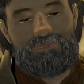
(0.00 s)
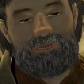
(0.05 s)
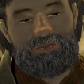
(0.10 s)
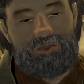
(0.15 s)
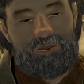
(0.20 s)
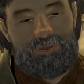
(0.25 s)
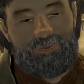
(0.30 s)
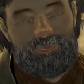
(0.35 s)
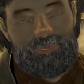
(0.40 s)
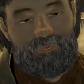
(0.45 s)

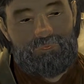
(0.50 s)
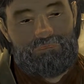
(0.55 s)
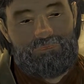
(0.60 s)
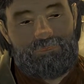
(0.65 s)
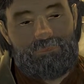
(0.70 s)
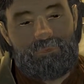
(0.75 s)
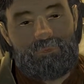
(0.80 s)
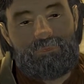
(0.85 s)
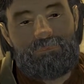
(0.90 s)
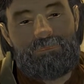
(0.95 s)
There's over
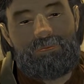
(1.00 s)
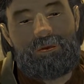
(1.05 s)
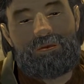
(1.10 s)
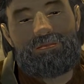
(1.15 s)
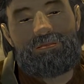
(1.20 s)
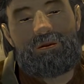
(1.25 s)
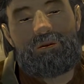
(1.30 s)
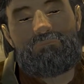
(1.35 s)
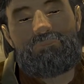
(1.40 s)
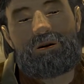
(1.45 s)
two
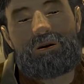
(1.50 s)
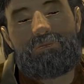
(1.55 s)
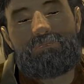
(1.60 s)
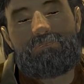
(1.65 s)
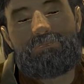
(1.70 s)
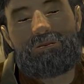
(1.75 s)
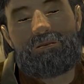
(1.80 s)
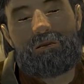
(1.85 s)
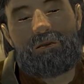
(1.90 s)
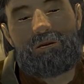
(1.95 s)
dozen
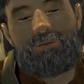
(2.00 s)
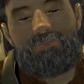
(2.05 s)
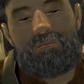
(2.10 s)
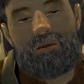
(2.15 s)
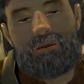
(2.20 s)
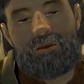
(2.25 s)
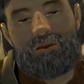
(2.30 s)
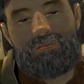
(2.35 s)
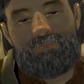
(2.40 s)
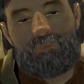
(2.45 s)
bodies lying
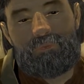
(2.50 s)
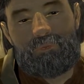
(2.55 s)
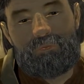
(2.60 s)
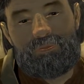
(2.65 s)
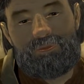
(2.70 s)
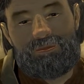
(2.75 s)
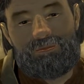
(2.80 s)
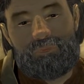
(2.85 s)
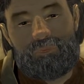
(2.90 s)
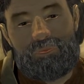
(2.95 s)
in the
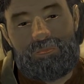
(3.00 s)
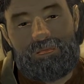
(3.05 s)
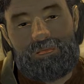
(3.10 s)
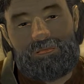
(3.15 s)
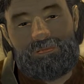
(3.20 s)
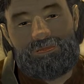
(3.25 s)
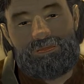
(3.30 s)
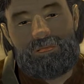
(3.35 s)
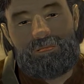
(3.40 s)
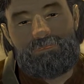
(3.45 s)
dunes way
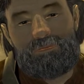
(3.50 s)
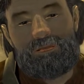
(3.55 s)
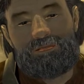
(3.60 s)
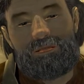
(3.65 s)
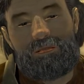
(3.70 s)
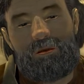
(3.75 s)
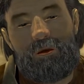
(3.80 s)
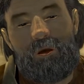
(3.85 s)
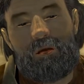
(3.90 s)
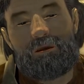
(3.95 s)
outside of
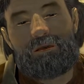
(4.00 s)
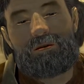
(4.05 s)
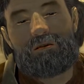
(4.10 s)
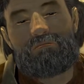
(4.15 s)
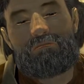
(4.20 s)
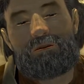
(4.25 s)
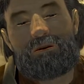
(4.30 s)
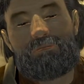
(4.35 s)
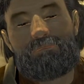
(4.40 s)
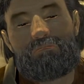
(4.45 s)
town, and
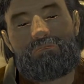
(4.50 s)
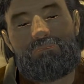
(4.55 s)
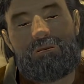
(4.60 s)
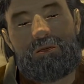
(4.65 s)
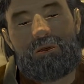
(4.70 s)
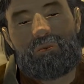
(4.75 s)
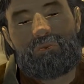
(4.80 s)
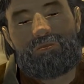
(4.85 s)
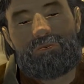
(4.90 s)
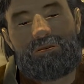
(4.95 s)
five
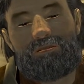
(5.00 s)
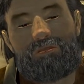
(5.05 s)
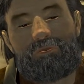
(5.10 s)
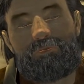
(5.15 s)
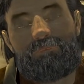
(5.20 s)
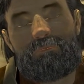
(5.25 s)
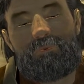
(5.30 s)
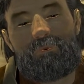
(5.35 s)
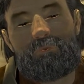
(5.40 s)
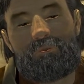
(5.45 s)
men with
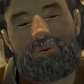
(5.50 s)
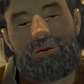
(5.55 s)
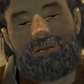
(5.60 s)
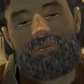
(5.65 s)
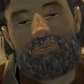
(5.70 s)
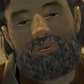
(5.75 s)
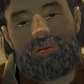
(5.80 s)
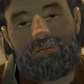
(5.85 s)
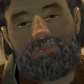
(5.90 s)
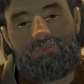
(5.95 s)
three oh eight
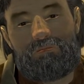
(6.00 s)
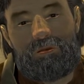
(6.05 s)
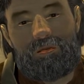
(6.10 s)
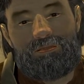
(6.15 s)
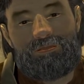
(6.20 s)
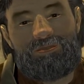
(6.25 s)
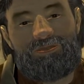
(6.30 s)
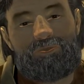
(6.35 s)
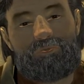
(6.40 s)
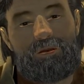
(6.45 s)

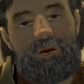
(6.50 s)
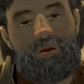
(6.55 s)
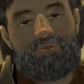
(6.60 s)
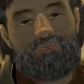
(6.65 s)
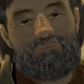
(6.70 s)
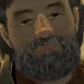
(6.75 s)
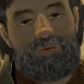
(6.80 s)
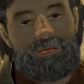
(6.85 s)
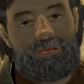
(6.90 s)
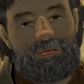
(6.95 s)
rifles
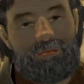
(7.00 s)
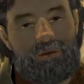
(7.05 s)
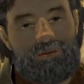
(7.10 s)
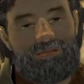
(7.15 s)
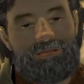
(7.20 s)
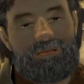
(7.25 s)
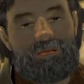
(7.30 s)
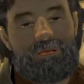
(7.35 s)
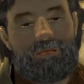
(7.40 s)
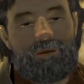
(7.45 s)
crouched behind
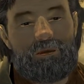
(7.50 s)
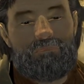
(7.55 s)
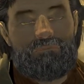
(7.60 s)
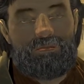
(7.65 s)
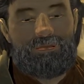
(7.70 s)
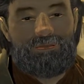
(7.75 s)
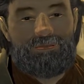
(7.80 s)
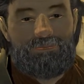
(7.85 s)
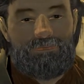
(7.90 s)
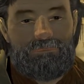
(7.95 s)

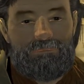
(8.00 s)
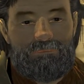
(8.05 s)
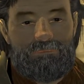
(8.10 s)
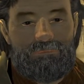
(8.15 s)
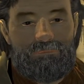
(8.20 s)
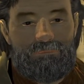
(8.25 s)
sandbags.